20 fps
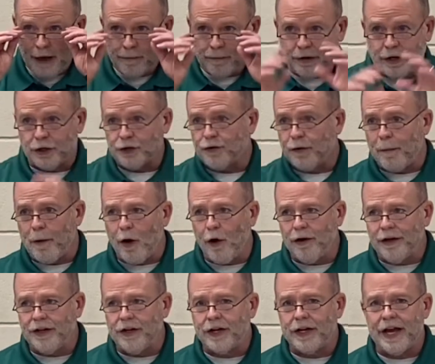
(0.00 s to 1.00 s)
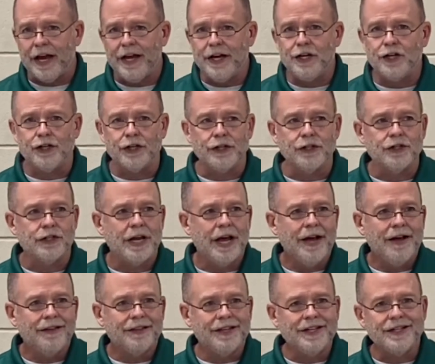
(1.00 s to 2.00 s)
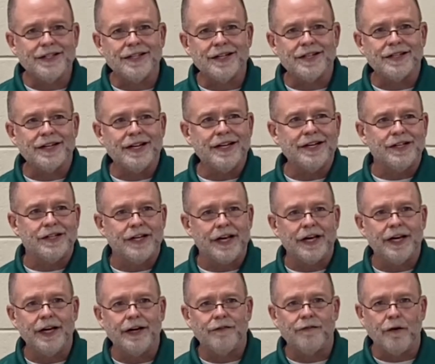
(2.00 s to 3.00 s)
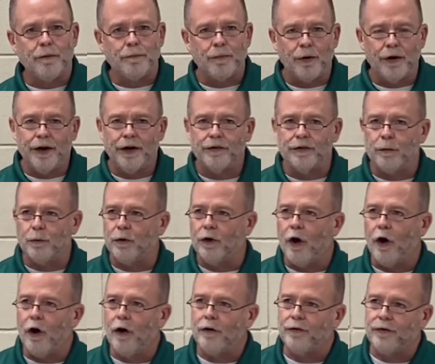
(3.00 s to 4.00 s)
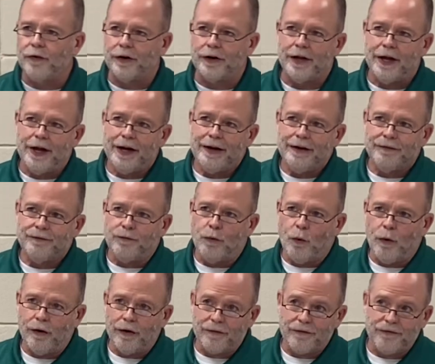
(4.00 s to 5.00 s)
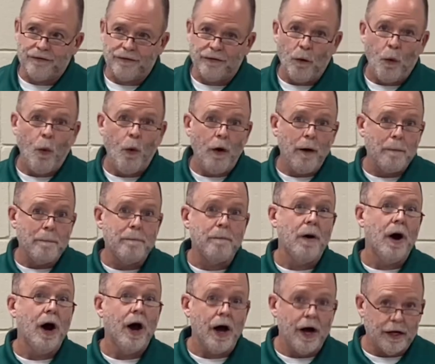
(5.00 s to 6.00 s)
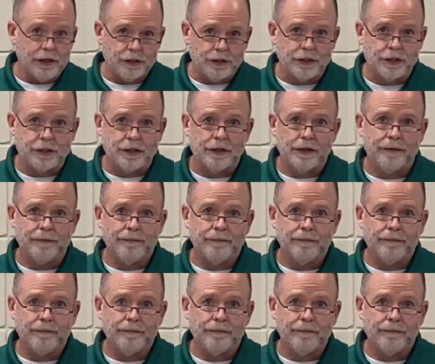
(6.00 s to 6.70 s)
Because from all indications, this is indicative of prayer that were offered for four months